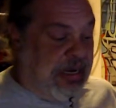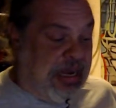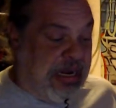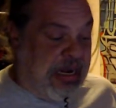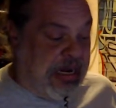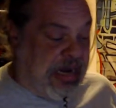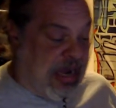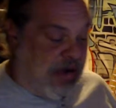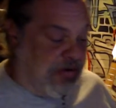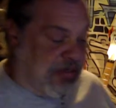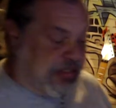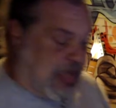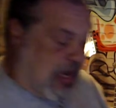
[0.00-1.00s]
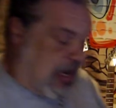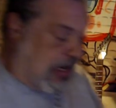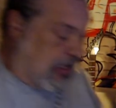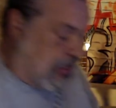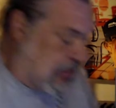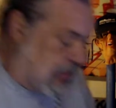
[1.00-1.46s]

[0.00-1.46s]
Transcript: And I was like,